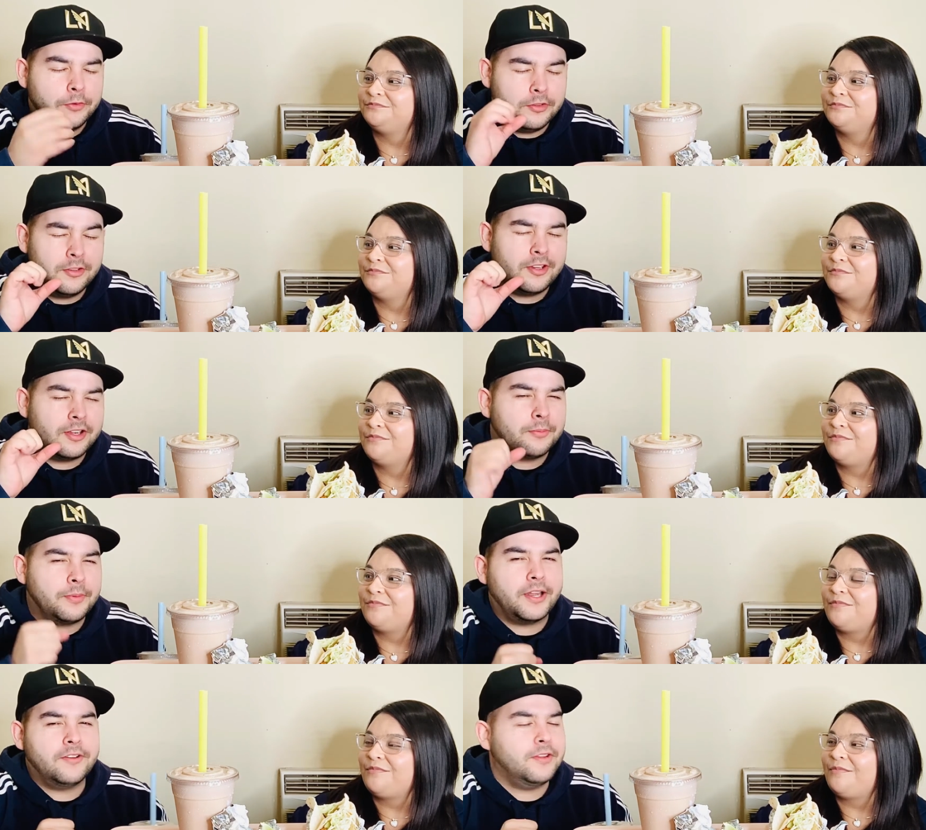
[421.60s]
Speaker 1: Once you take a
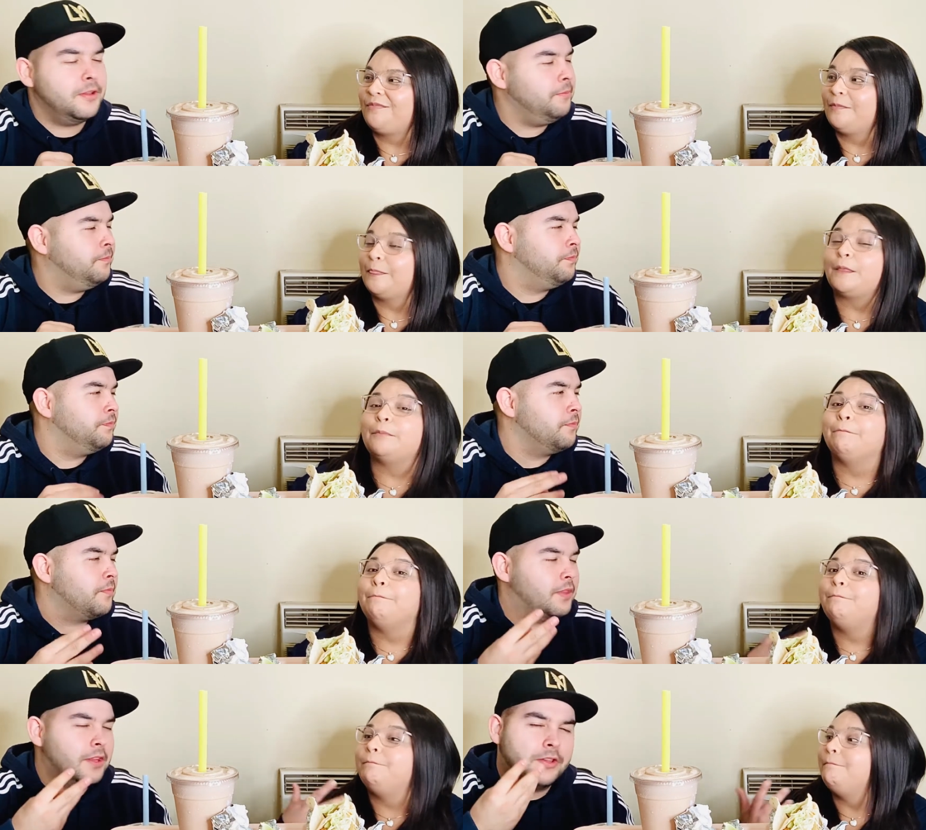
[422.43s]
bite of them,
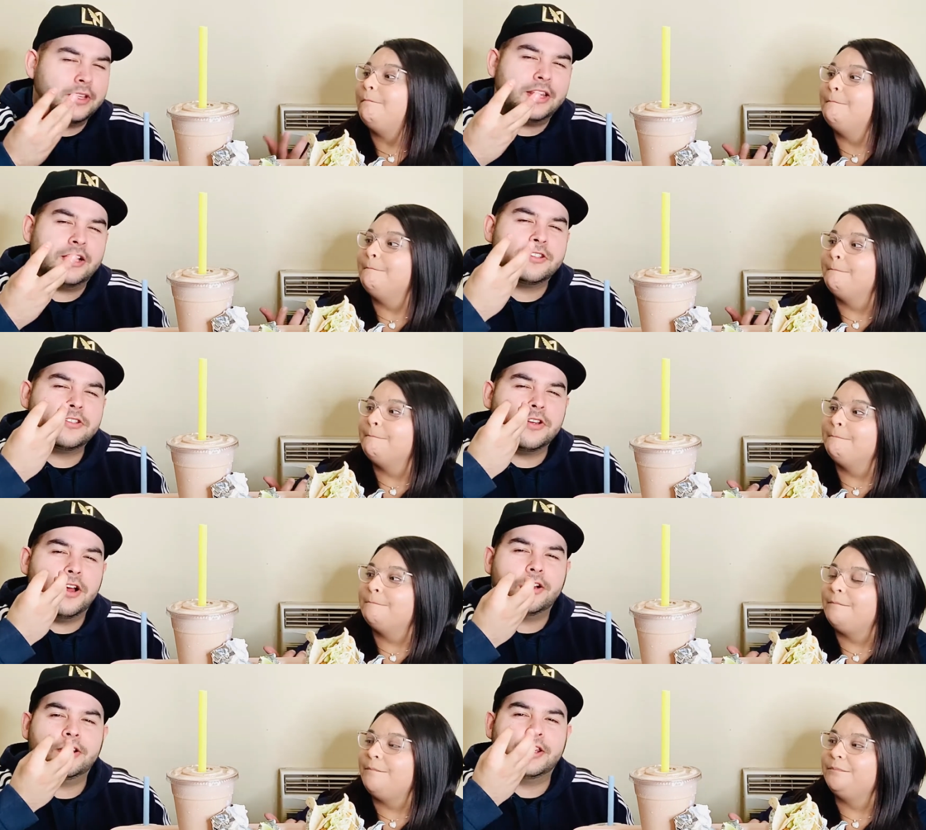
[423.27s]
then you get that
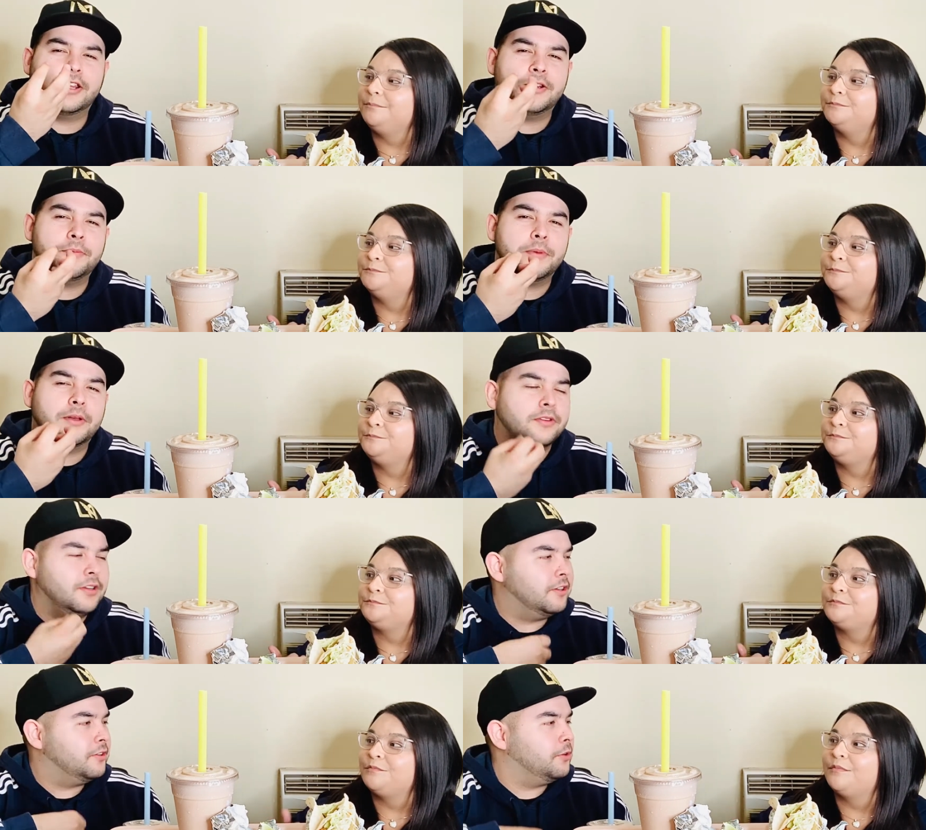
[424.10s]
chocolate getting
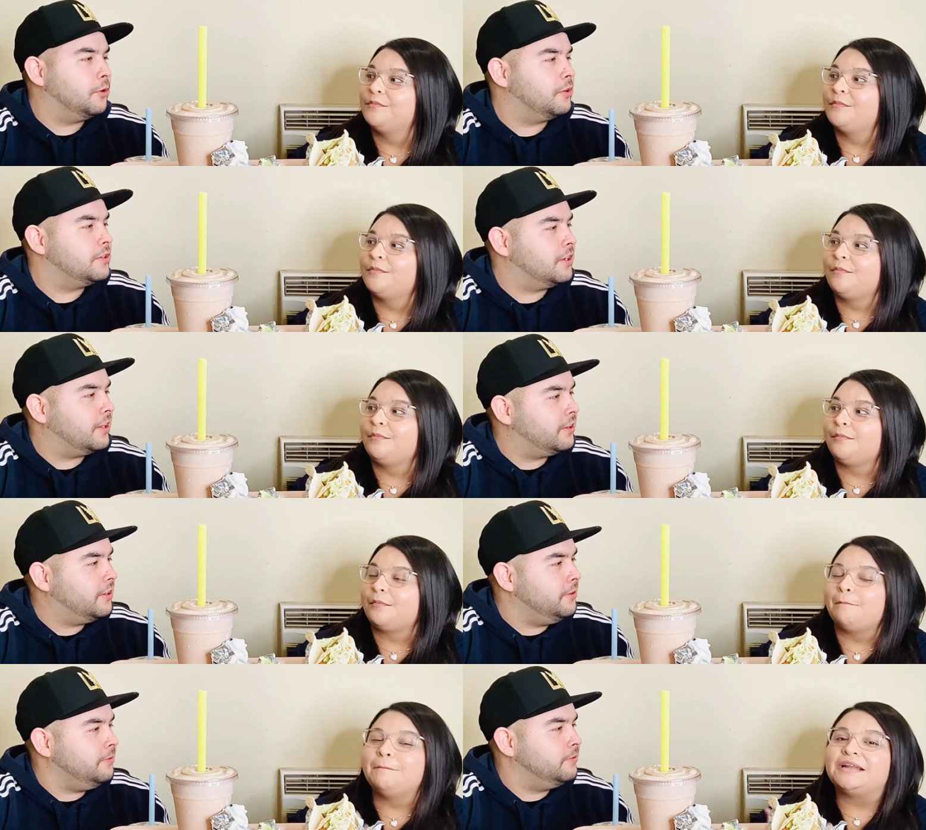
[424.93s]
melted into the
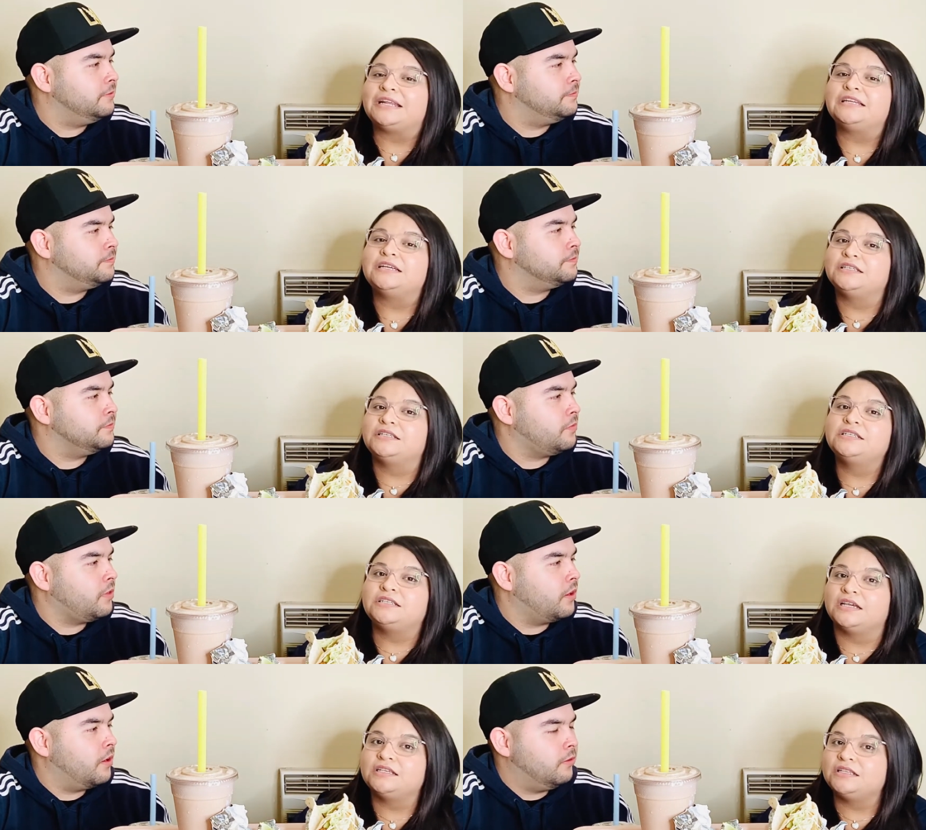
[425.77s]
horchata. But
Speaker 2: it
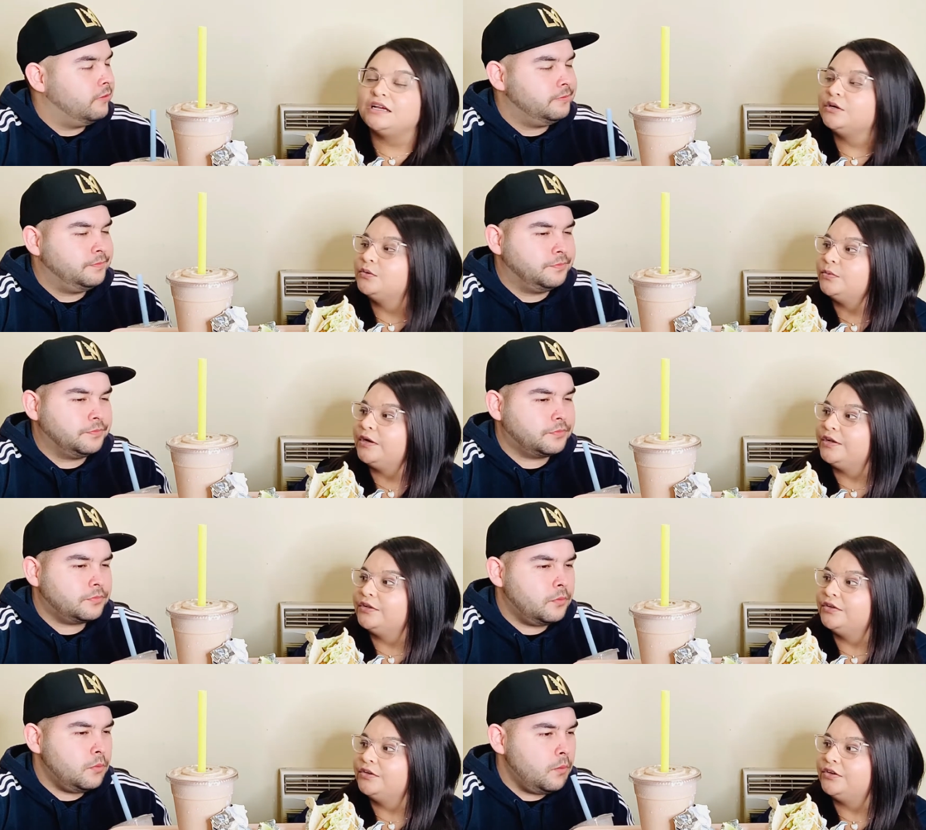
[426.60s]
doesn't taste like a
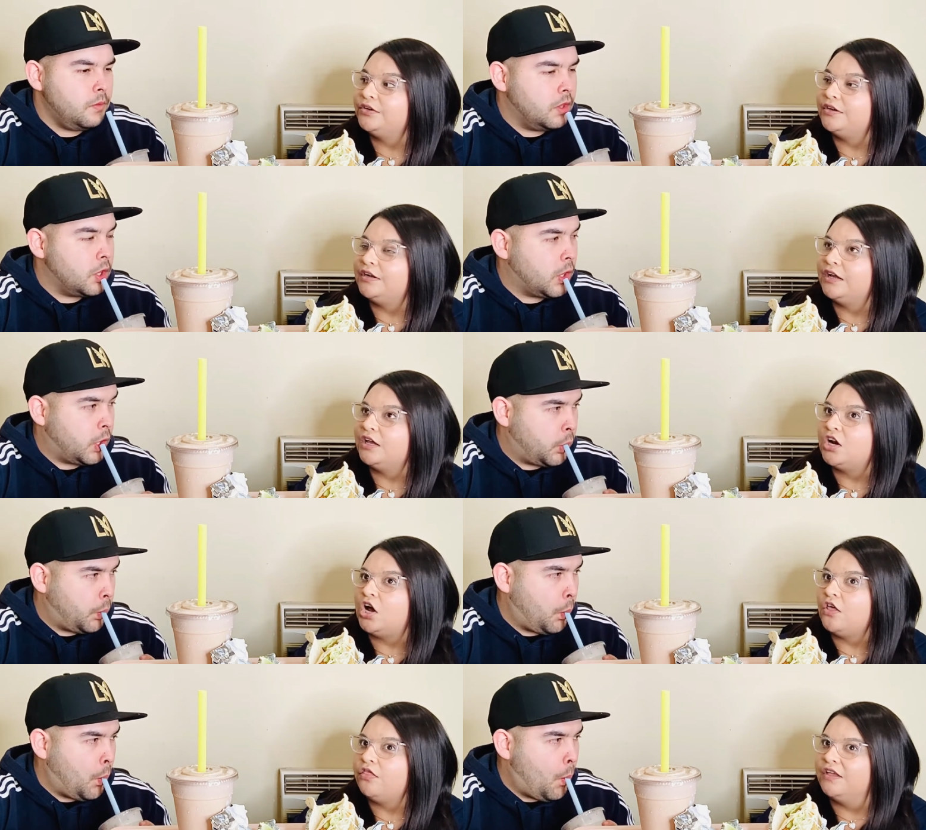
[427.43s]
regular, like an
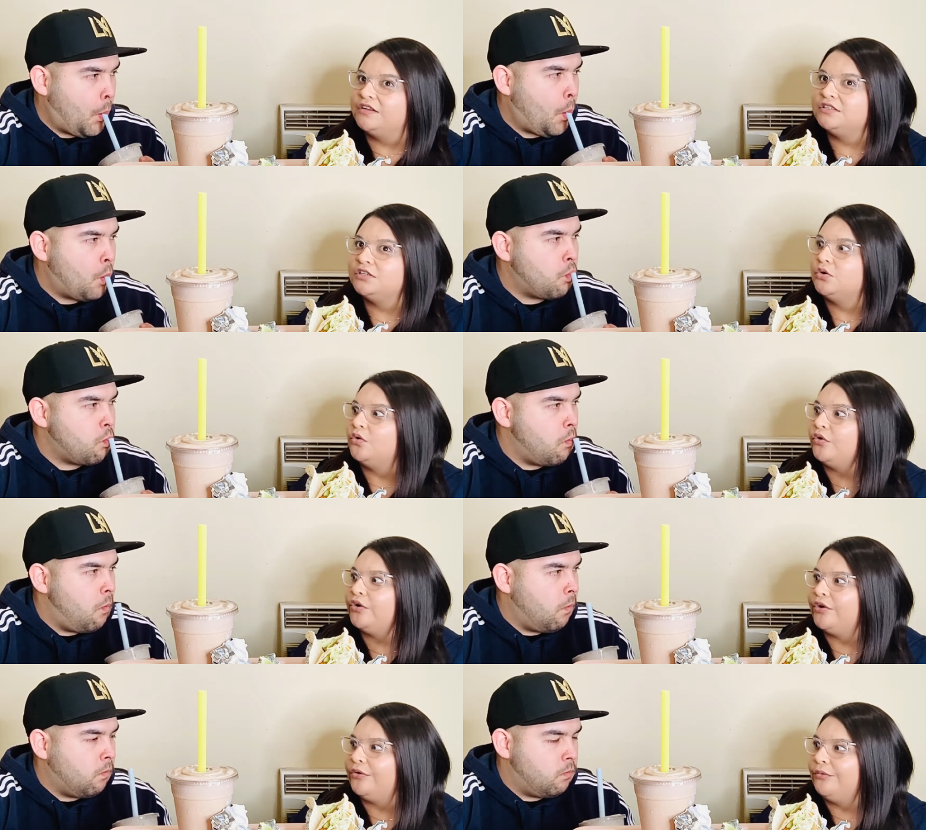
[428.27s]
authentic
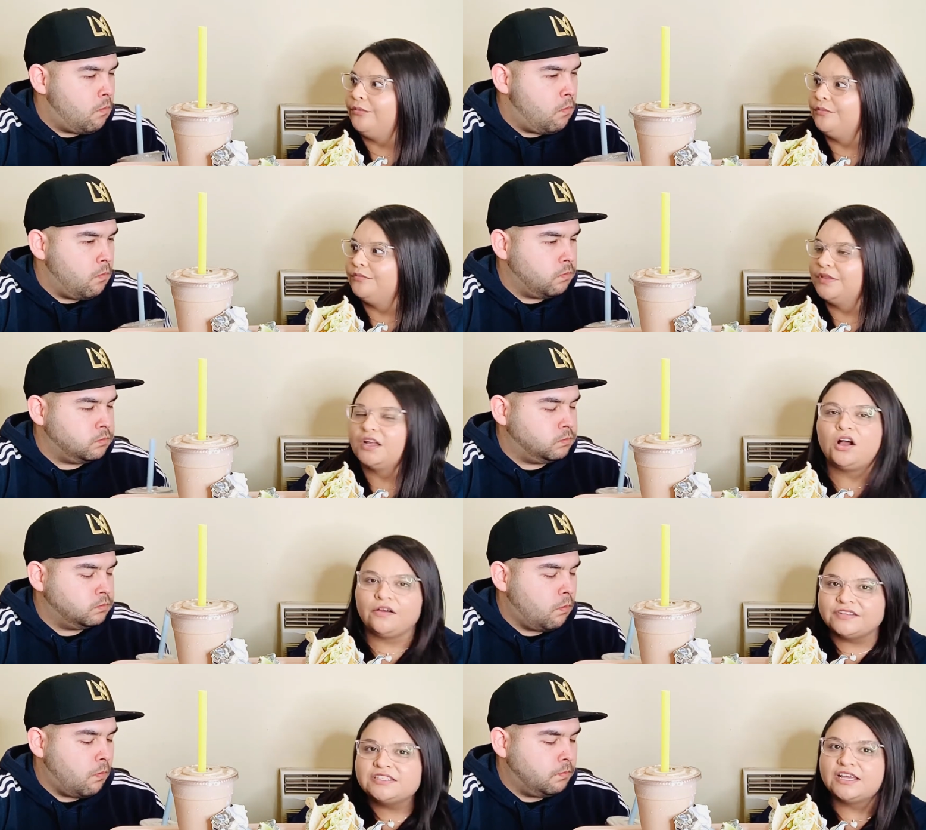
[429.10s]
Oreo. Like,
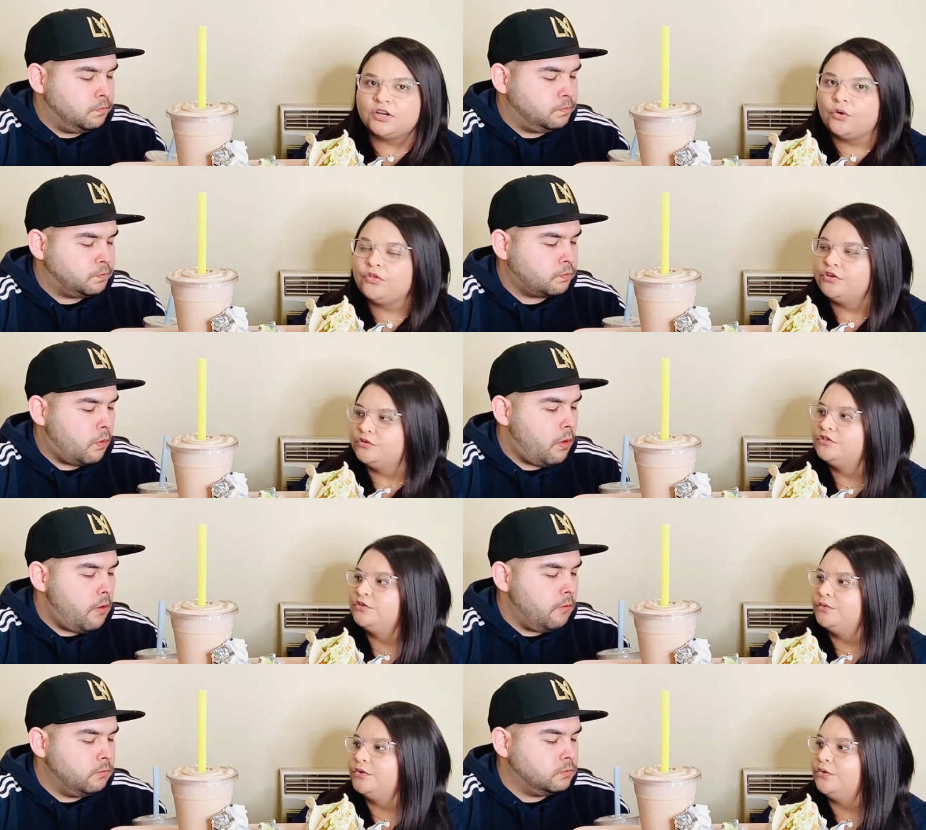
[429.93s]
obviously, I know they're
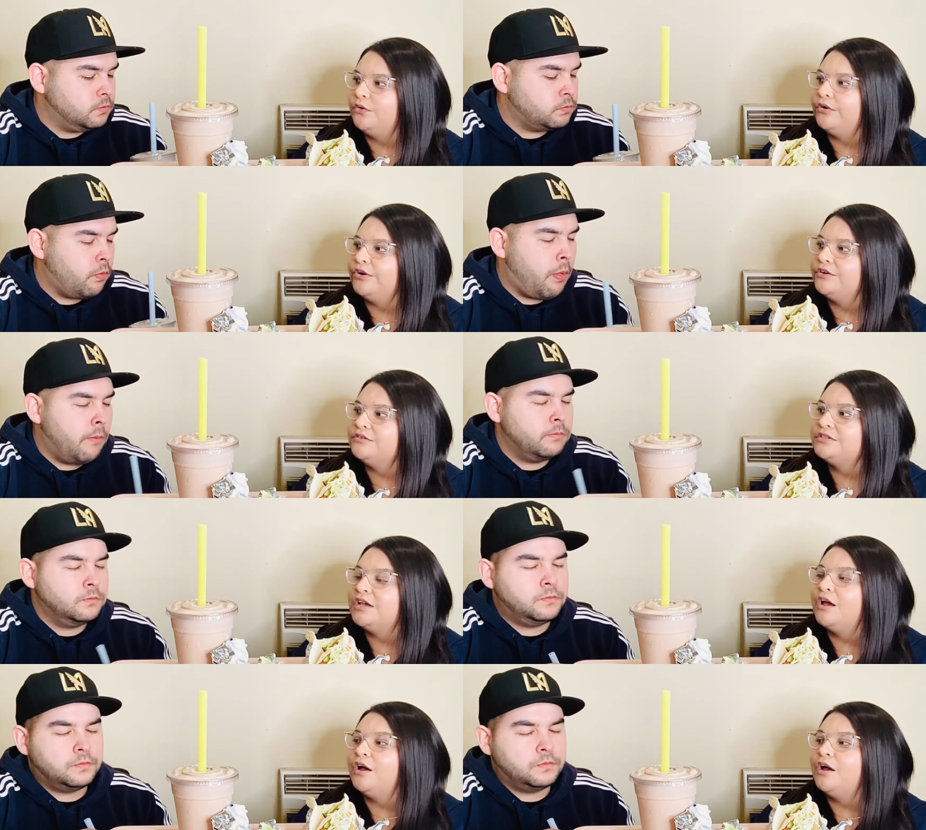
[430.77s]
using real Oreos,